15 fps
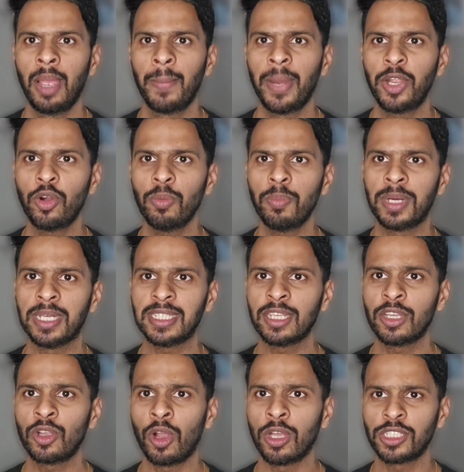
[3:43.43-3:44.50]
Metro bus
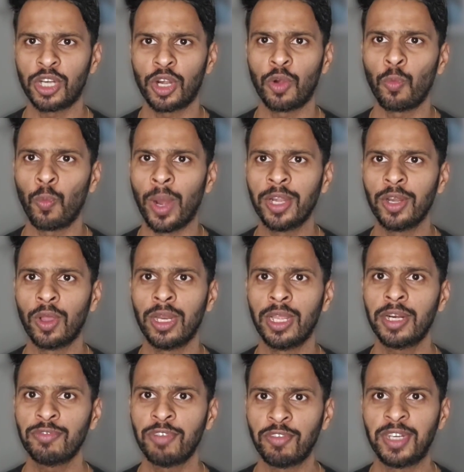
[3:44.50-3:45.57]
costs around
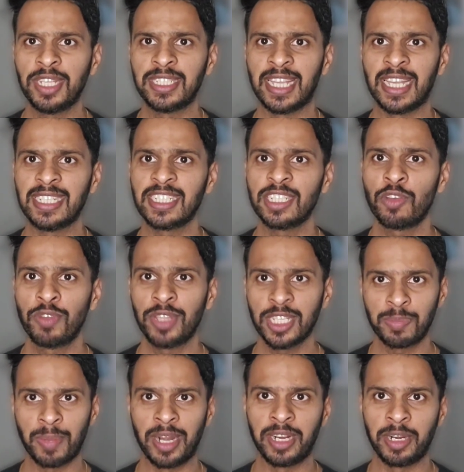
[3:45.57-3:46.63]
$1.50 with a
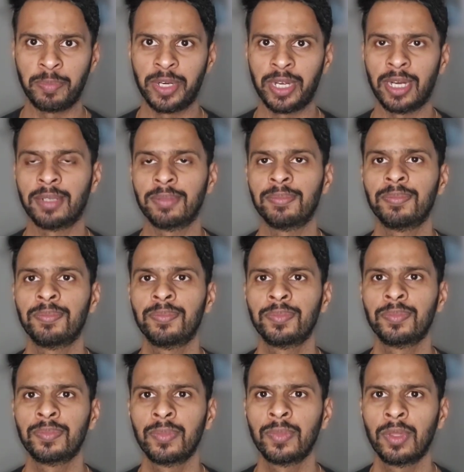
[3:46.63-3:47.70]
smart trip card.
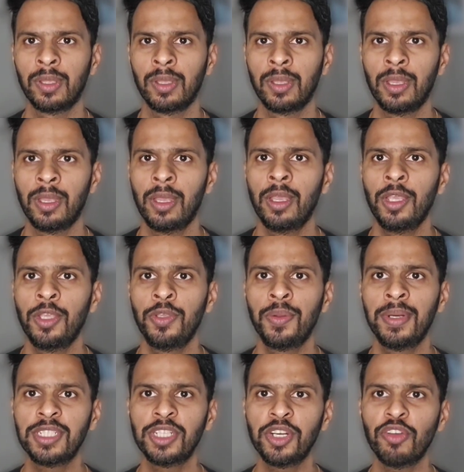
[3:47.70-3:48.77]

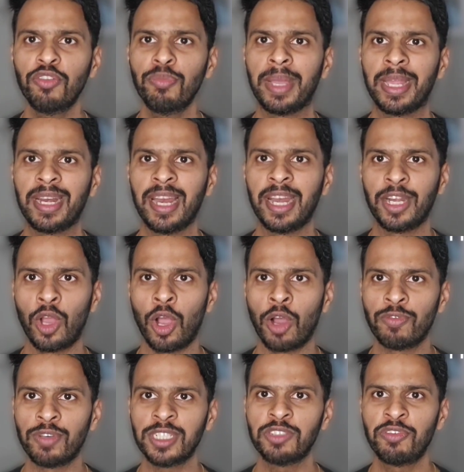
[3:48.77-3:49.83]
University of Maryland
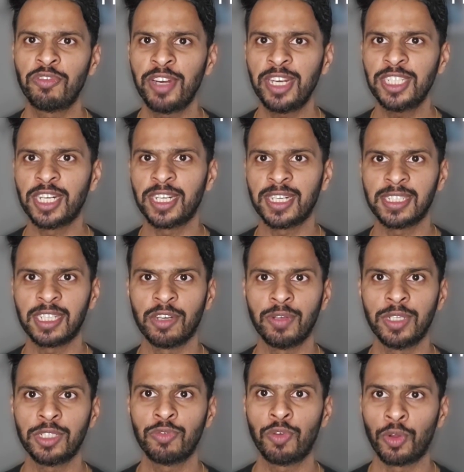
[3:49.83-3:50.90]
offers free shuttle
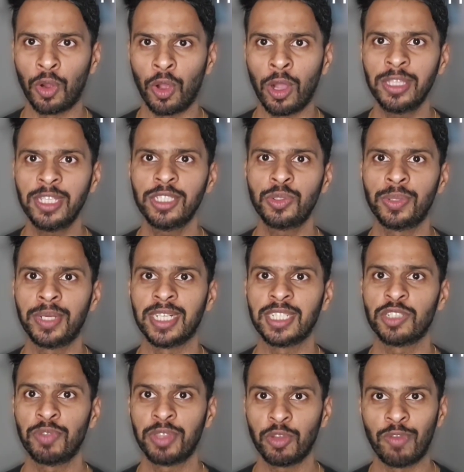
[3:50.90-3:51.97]
service for all the
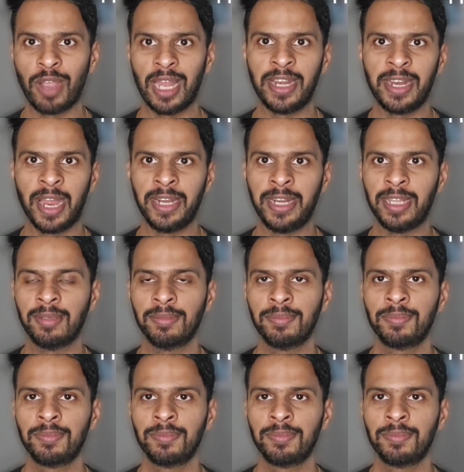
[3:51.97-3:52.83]
students with a valid ID.